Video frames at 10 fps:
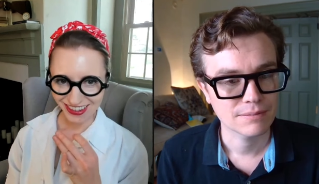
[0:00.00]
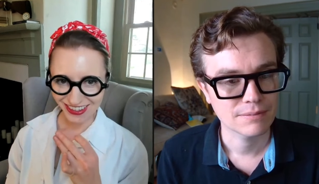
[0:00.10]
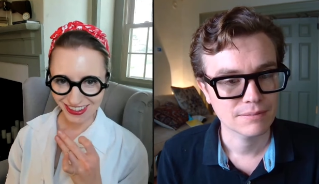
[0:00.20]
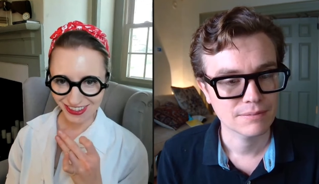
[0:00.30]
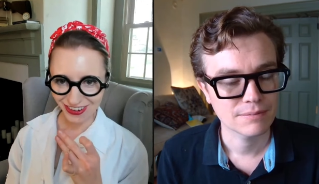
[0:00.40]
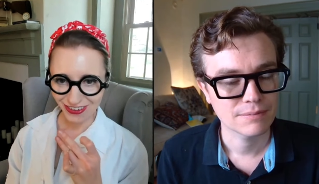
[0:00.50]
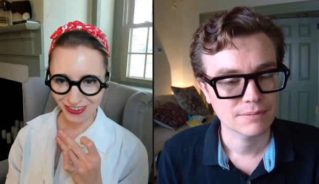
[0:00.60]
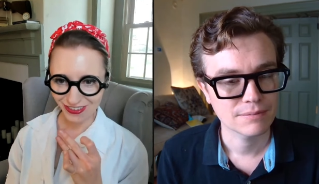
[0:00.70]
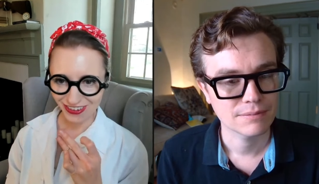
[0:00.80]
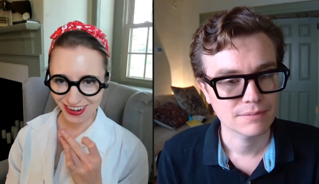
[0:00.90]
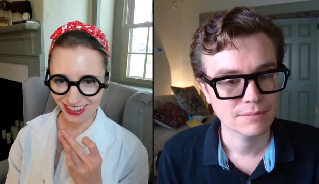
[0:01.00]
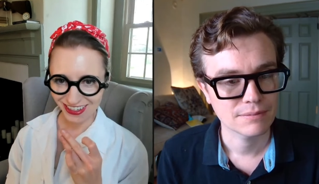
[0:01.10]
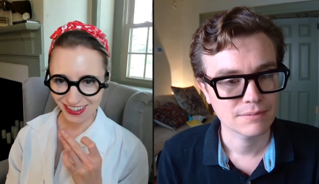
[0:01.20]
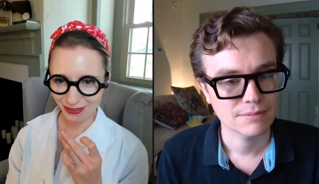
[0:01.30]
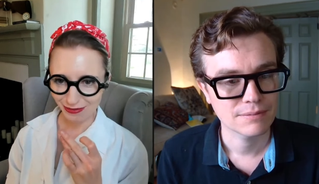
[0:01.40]
Speaker 1: stroke where I
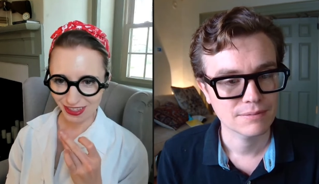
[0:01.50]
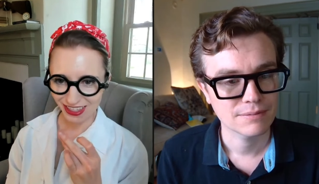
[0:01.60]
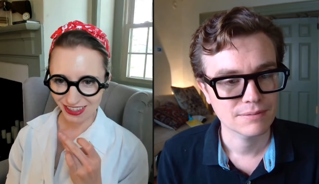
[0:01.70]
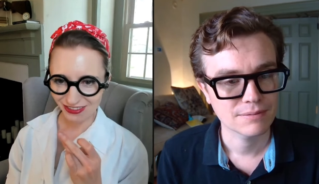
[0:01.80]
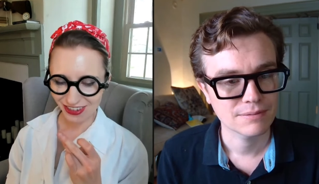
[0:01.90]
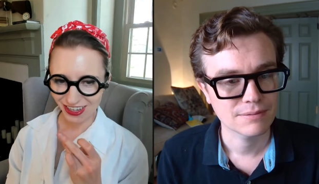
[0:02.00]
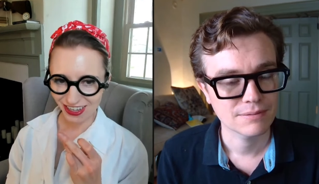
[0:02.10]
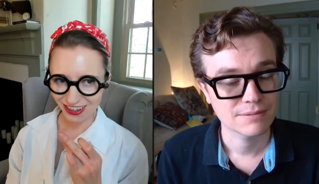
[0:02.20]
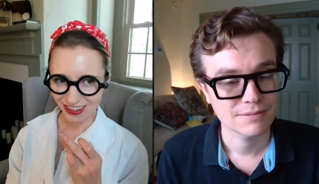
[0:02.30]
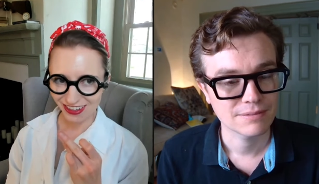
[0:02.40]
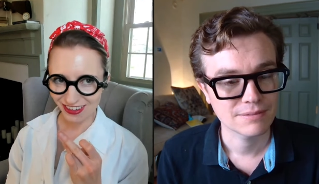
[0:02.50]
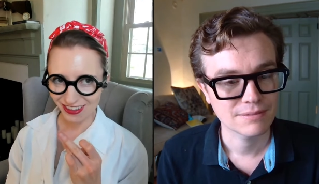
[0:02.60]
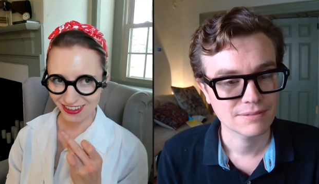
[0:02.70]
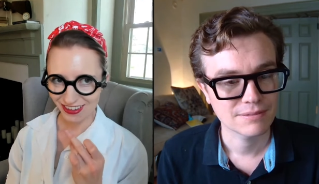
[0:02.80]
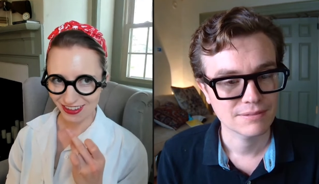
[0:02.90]
just completely forgot
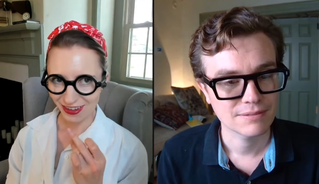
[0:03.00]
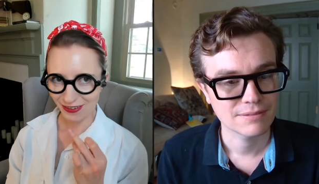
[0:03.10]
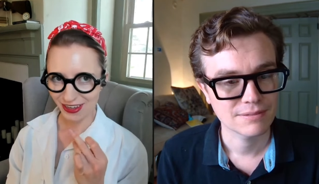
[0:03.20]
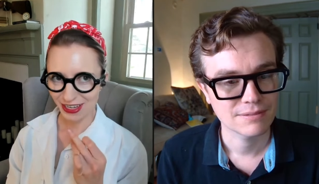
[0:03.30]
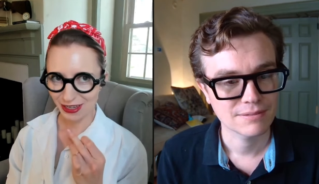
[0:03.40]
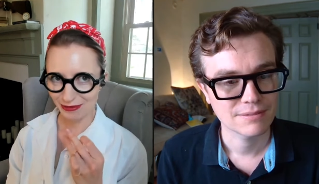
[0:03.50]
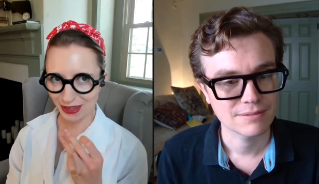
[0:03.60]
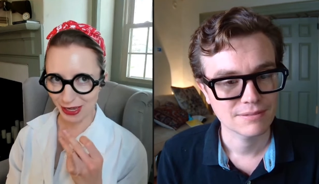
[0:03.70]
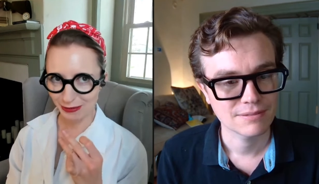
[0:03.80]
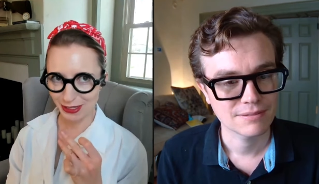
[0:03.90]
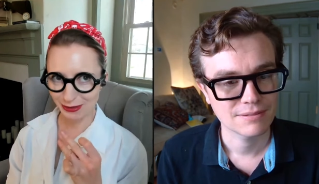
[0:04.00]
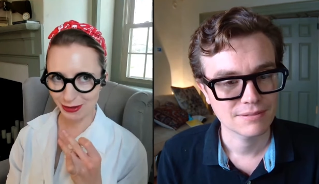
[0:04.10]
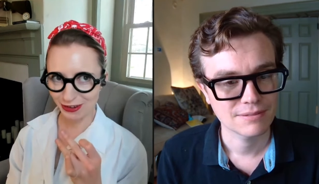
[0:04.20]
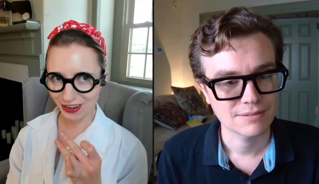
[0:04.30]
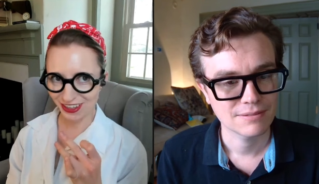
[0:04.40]
who I am. I am
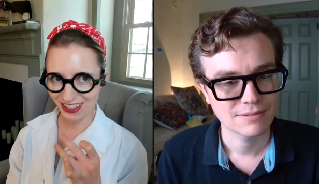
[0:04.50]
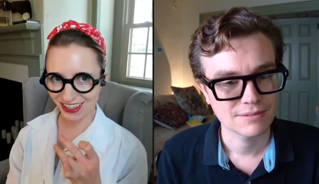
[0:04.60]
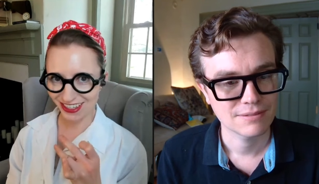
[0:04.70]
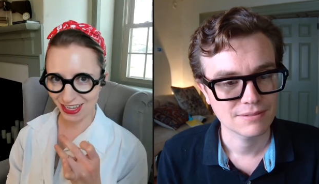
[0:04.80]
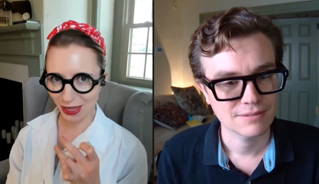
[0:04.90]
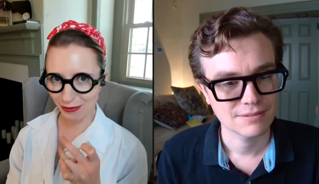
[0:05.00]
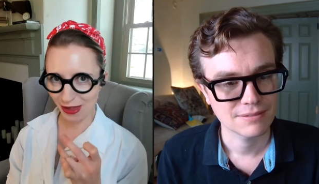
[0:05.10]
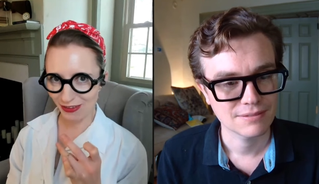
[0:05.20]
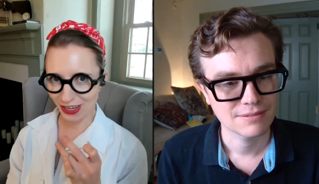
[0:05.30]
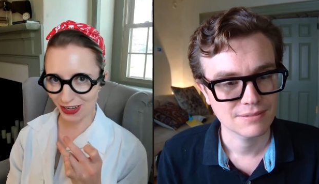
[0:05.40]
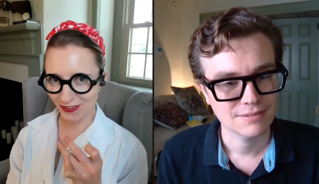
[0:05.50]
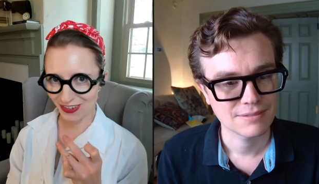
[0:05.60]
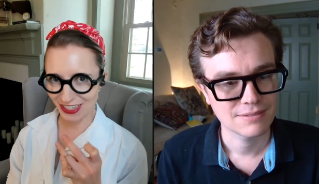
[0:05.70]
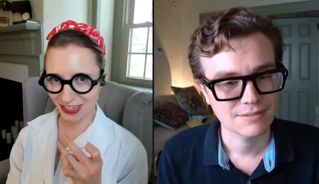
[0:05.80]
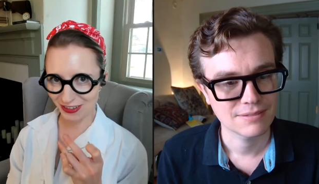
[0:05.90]
Simone Collins. I am having a
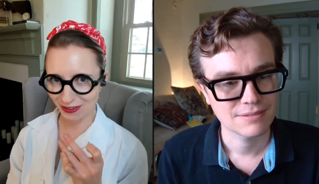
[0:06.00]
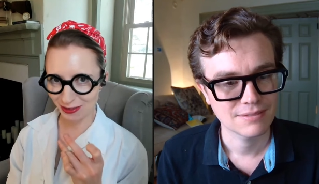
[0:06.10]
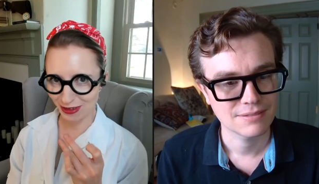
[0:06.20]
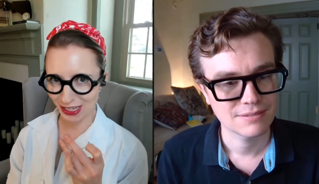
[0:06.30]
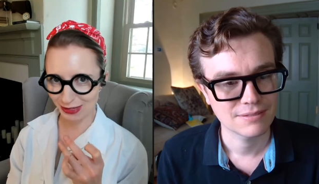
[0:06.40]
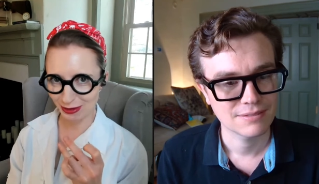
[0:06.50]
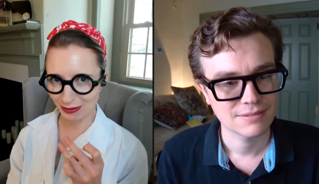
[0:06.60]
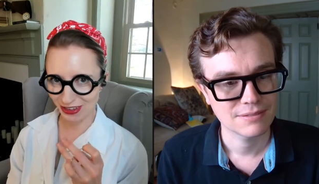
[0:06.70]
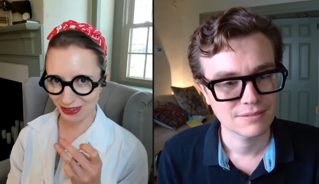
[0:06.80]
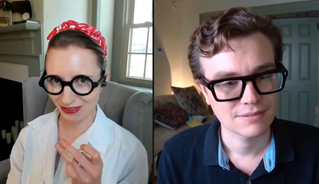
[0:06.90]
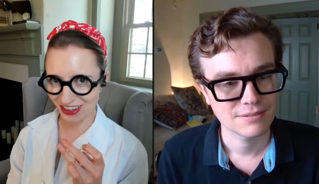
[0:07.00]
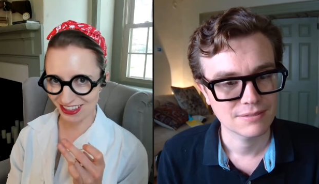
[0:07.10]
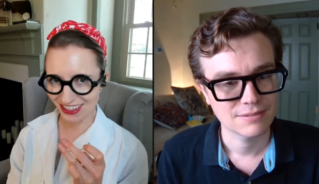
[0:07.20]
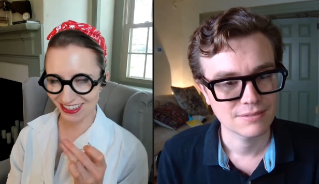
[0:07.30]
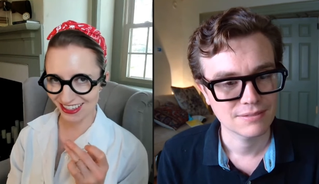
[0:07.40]
conversation with my husband, Malcolm
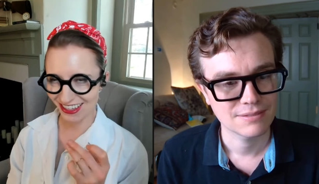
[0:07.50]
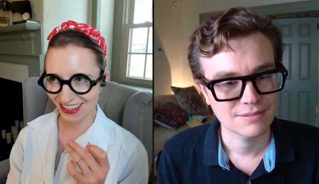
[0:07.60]
Collins.